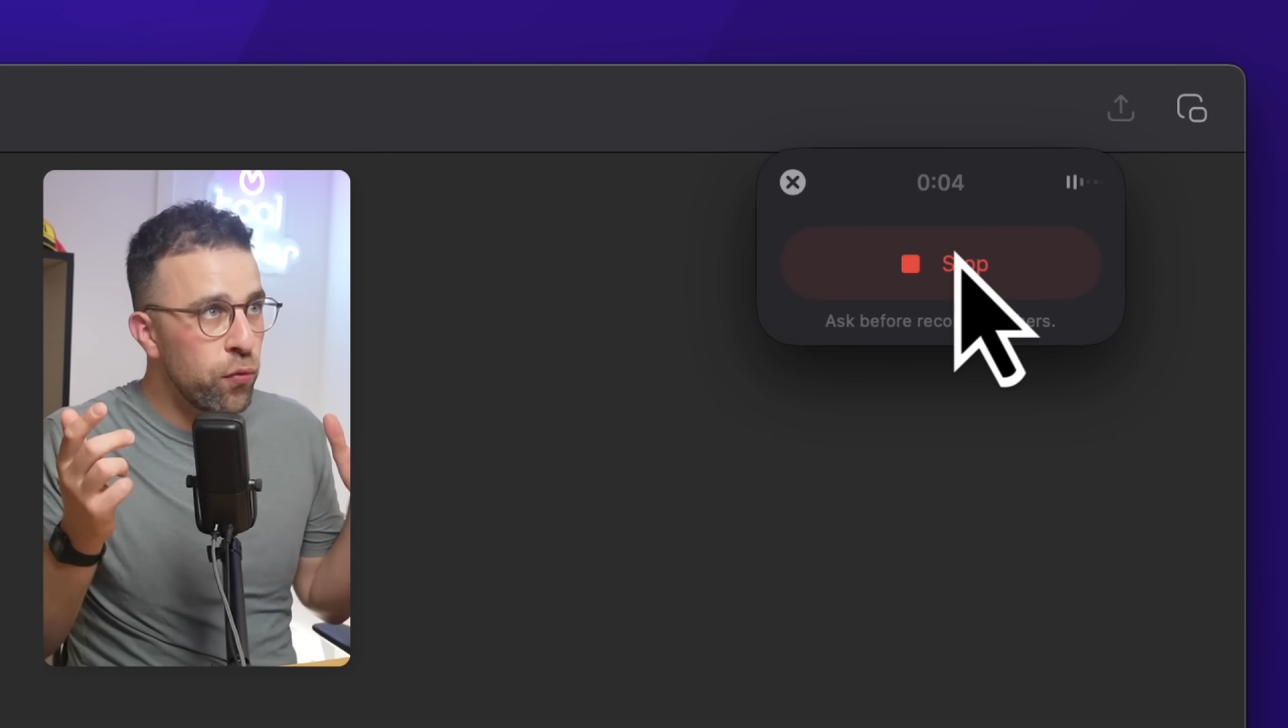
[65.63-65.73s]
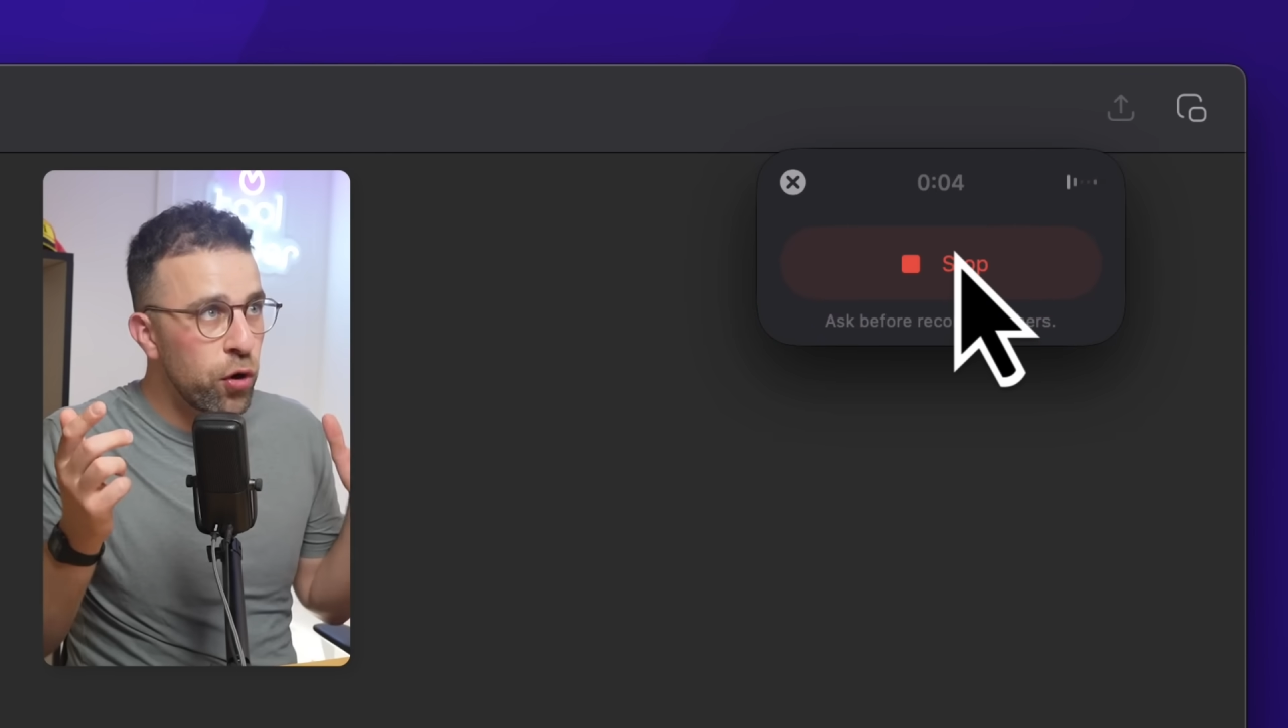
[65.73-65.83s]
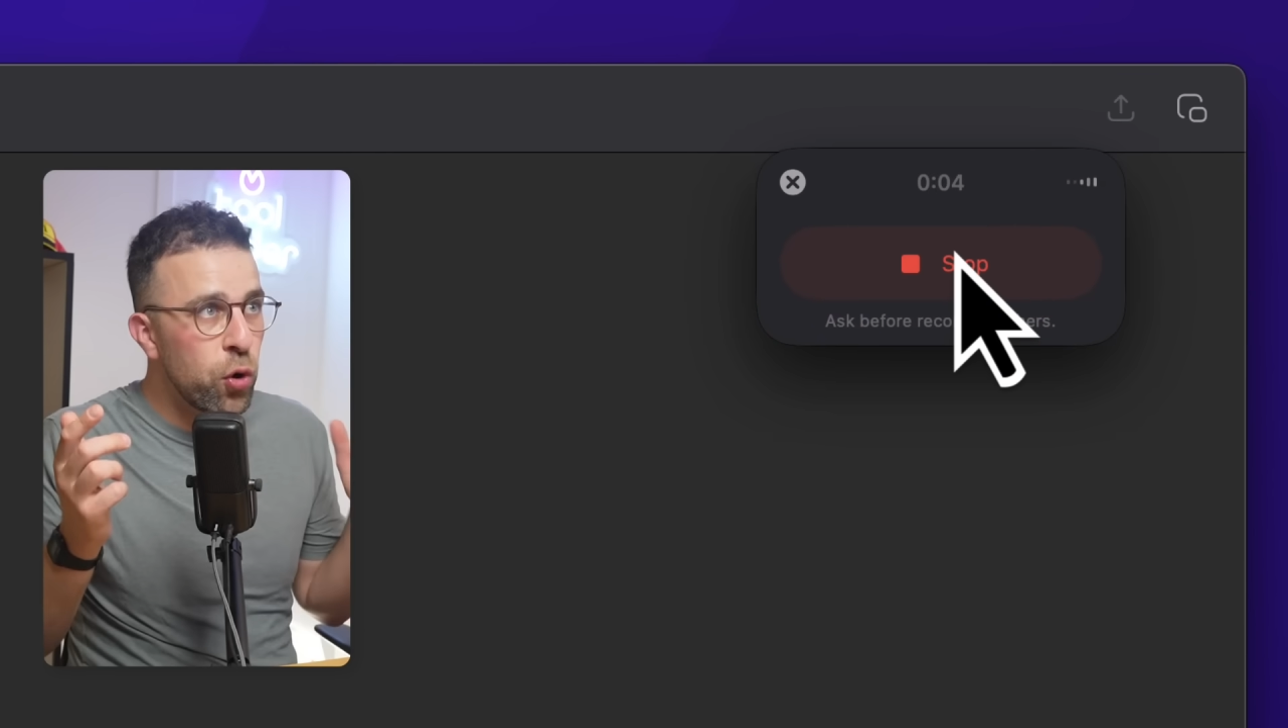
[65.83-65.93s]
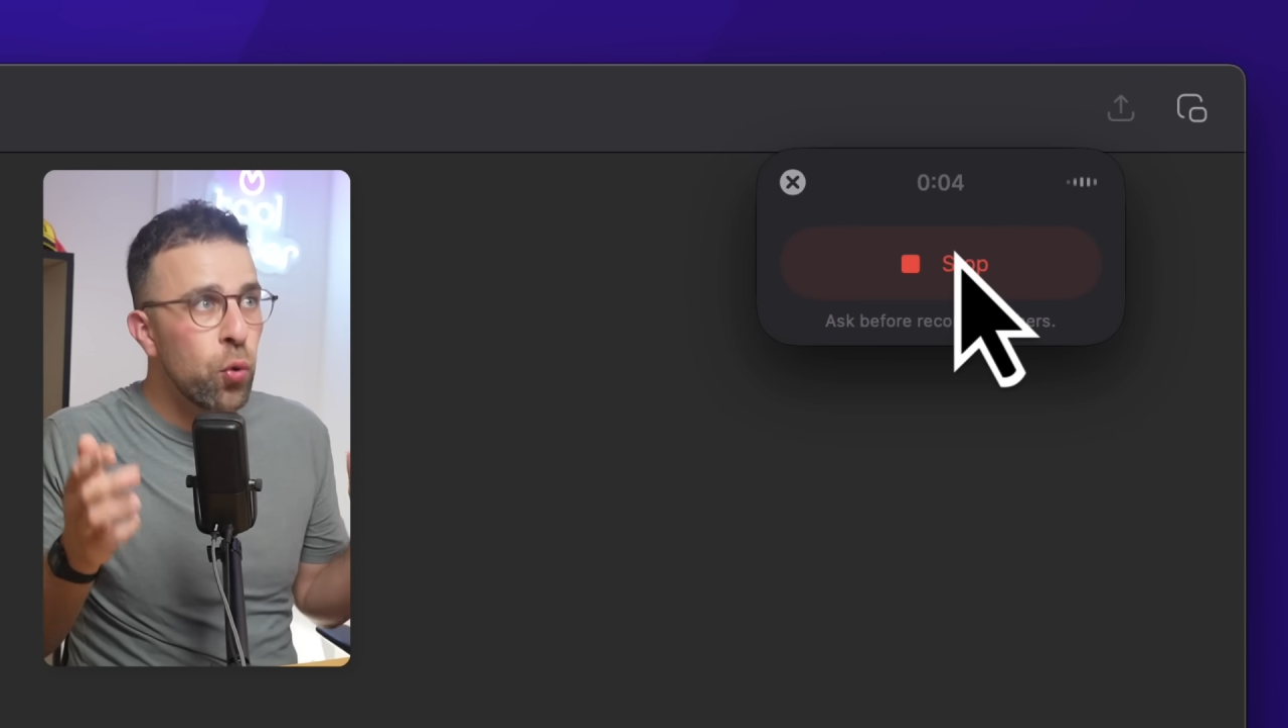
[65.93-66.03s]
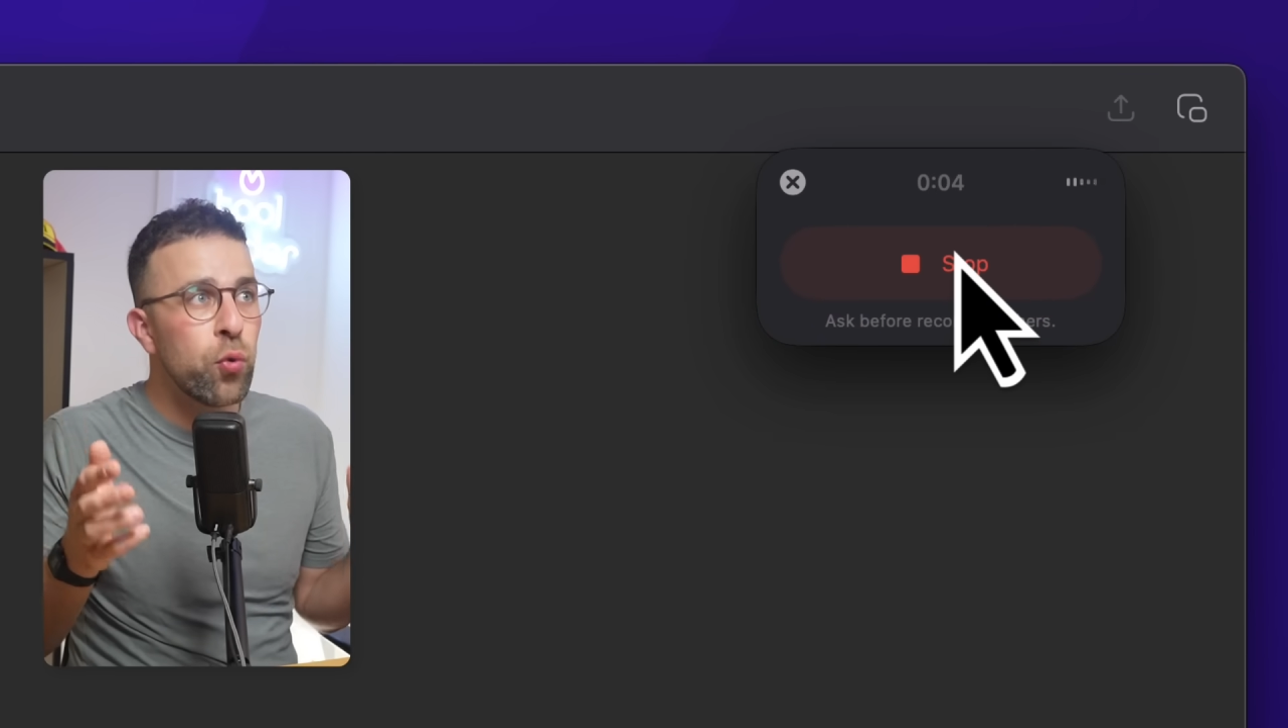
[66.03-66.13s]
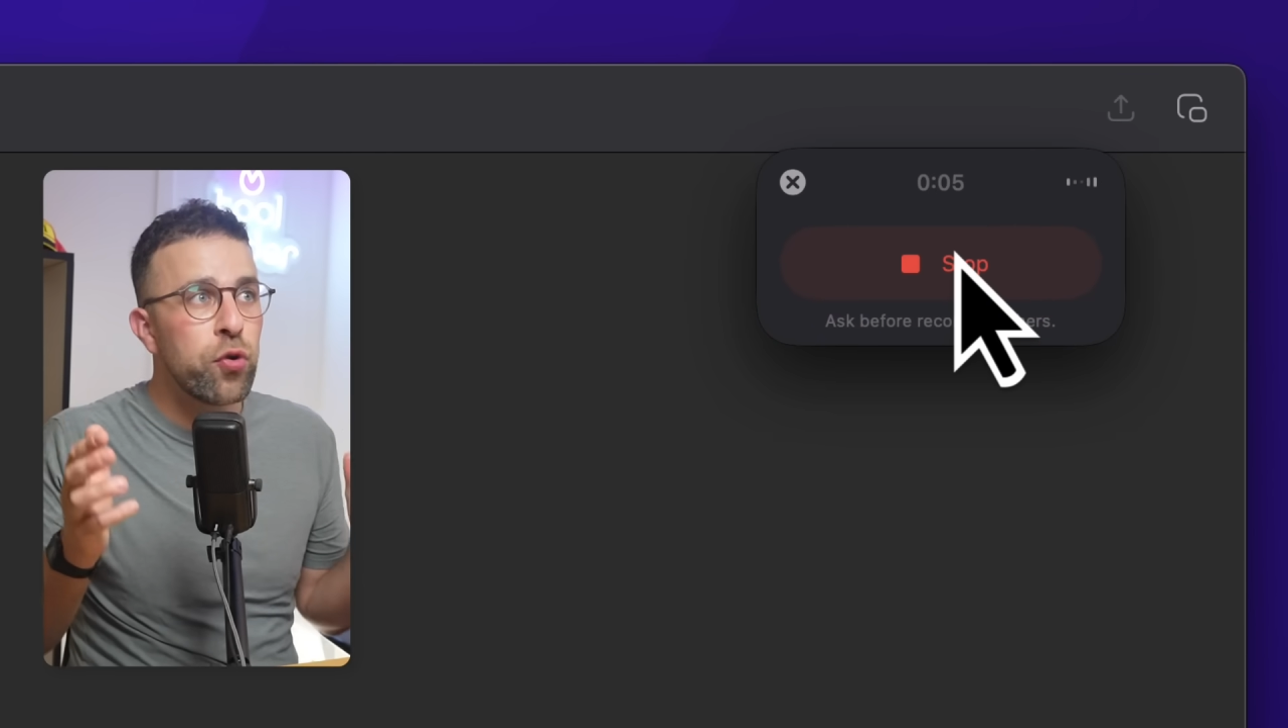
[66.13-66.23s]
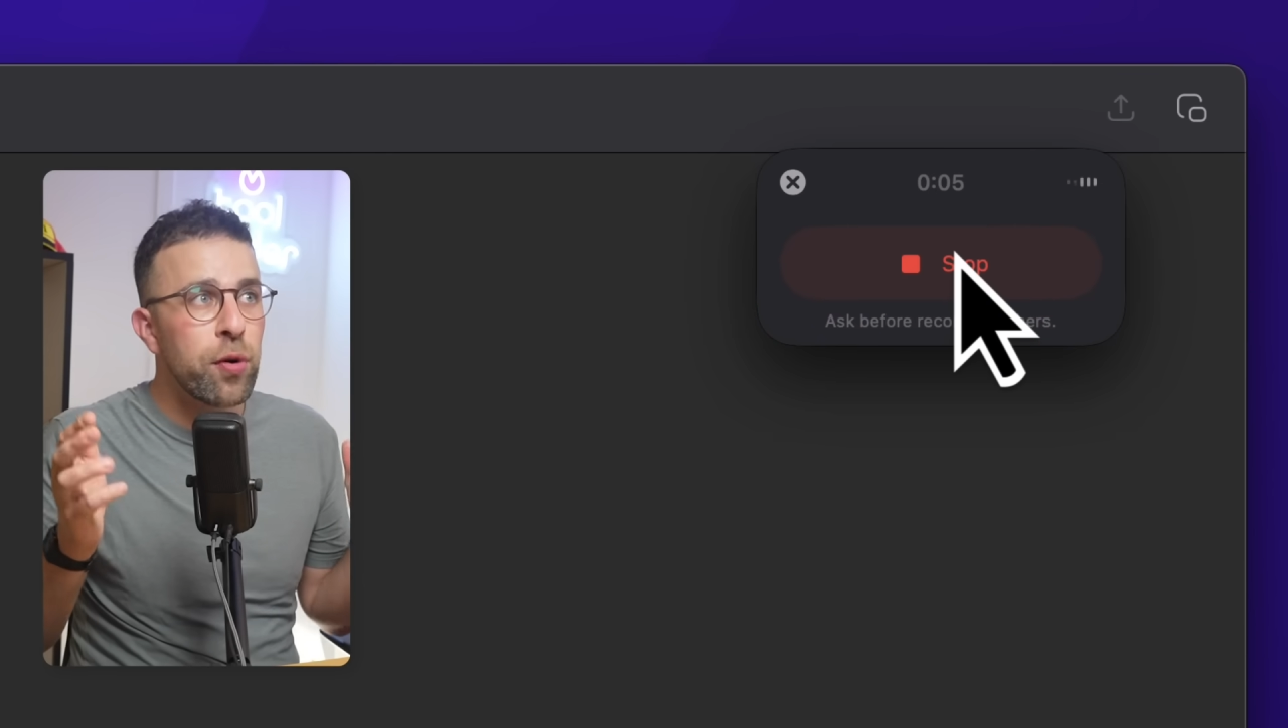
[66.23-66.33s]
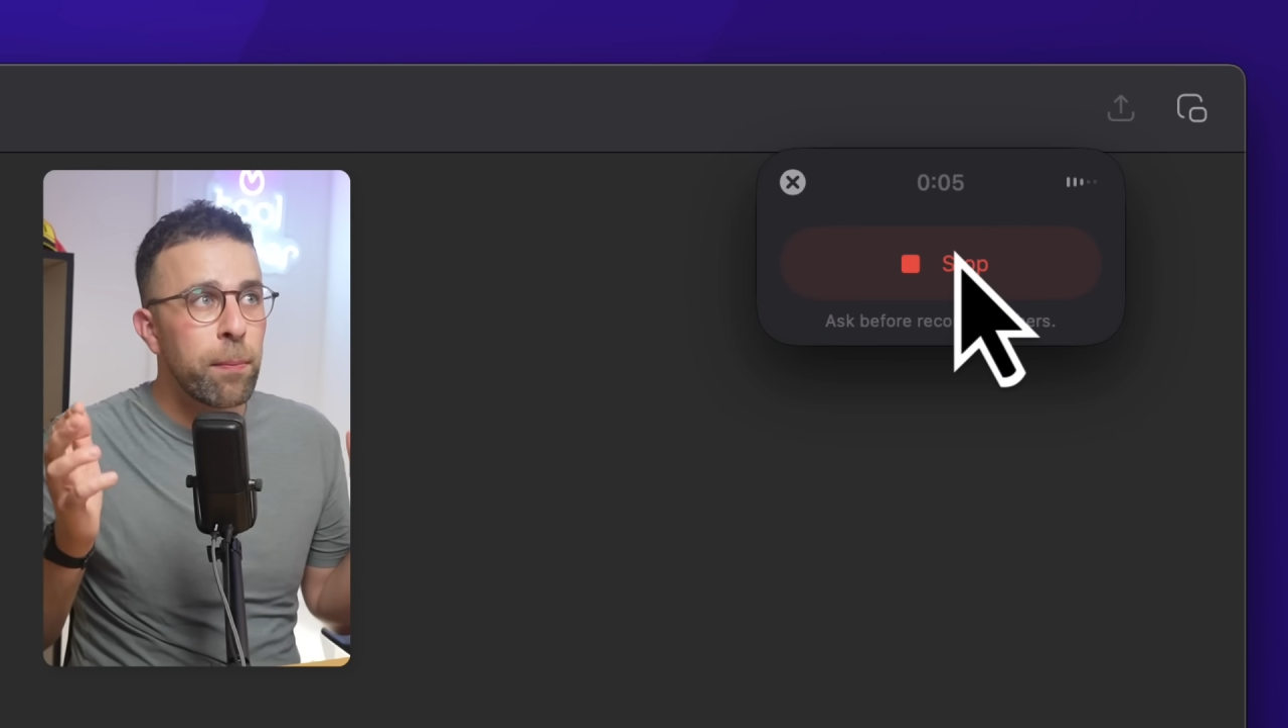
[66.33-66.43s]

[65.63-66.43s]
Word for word: record